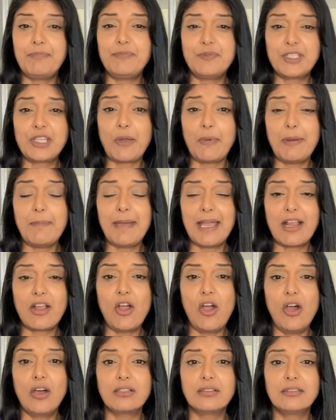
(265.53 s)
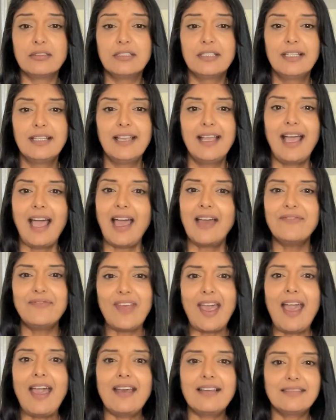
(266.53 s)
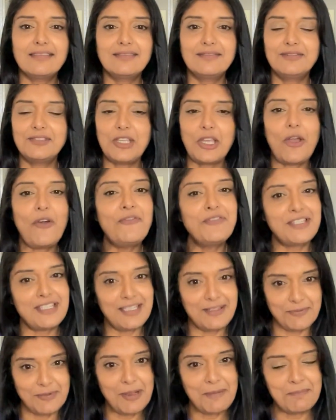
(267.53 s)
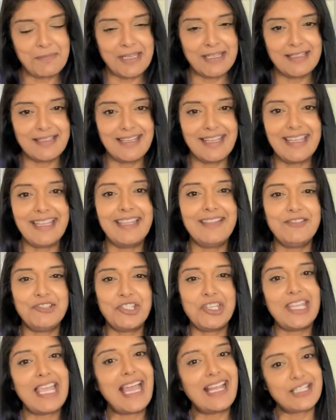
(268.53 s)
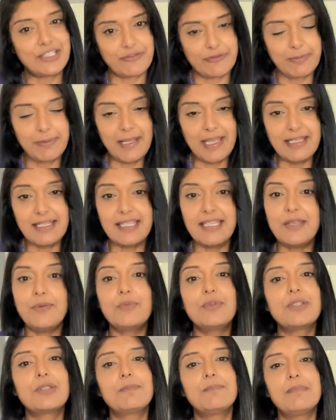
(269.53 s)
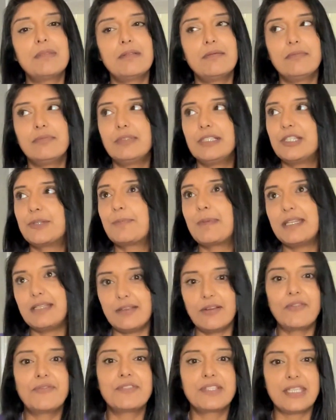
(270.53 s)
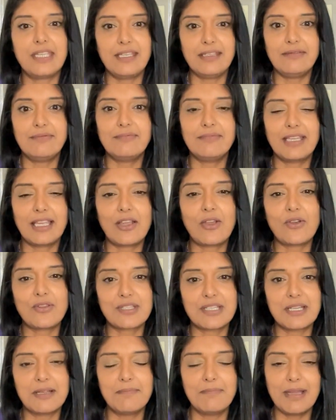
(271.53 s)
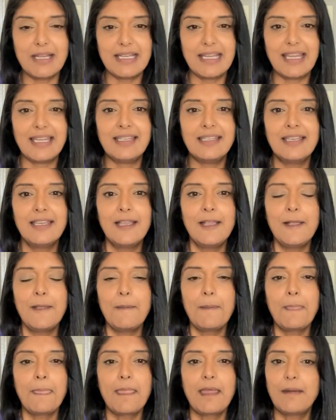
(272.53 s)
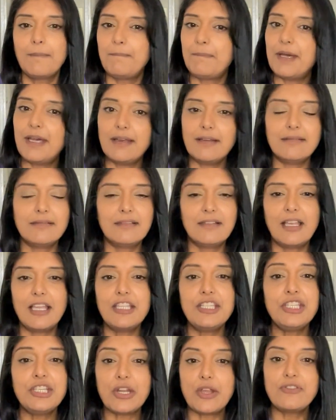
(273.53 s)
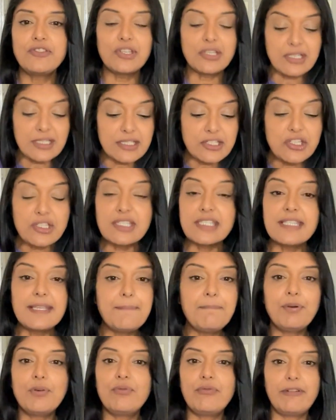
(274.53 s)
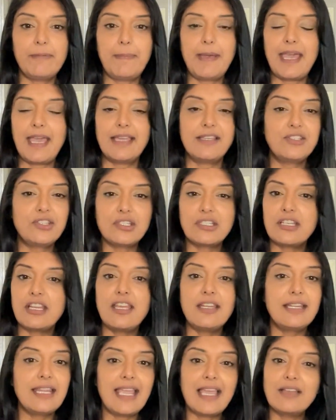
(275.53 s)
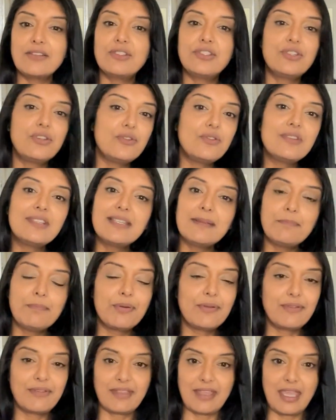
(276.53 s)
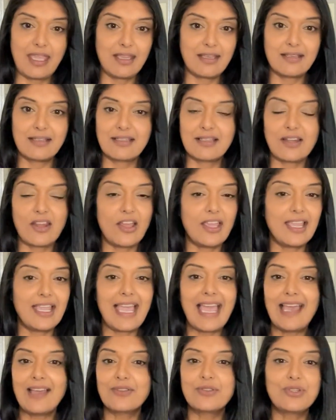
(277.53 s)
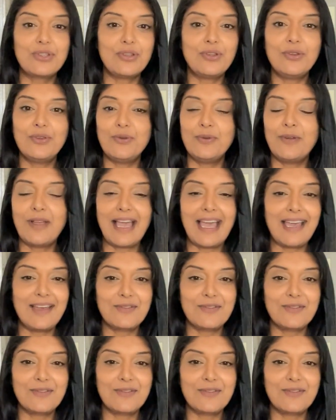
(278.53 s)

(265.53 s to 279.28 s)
sew it back on, and that obviously that meant she had to replace it, which meant obviously it cost her money. But just simple repairs, just learning how to do simple things like how to